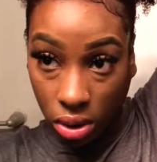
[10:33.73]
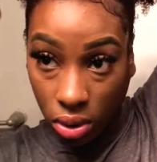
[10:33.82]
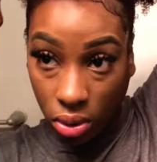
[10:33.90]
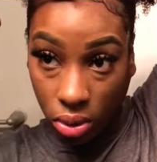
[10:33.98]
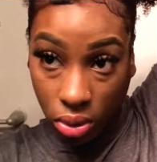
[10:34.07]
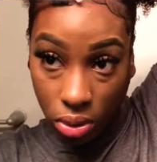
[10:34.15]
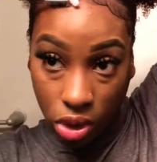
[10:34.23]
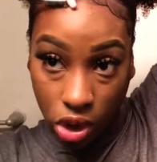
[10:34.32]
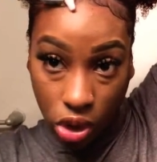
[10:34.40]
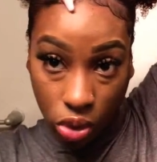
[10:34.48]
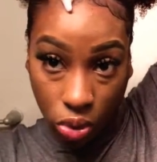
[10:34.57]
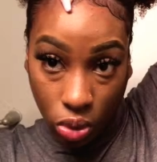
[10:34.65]
ooh,
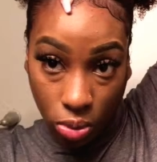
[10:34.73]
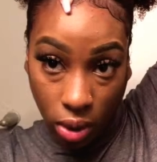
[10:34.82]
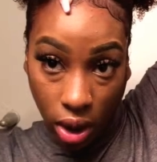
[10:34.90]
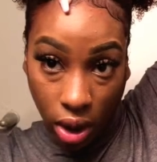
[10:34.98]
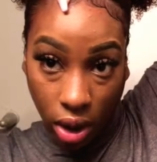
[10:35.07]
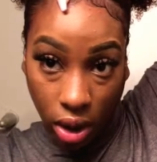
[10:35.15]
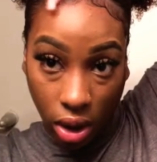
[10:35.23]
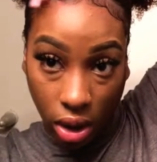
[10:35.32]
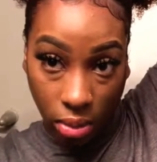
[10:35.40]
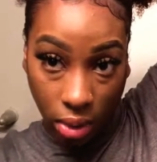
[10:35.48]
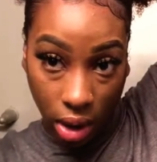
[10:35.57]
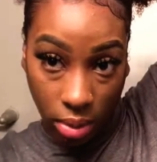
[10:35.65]
swoop
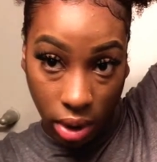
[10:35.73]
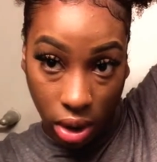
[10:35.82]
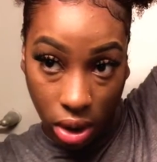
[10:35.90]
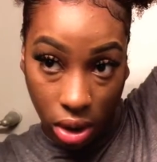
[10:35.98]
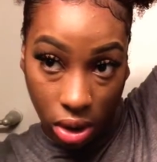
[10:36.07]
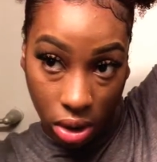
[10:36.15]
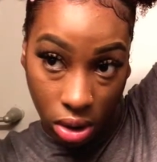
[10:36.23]
gang, baby.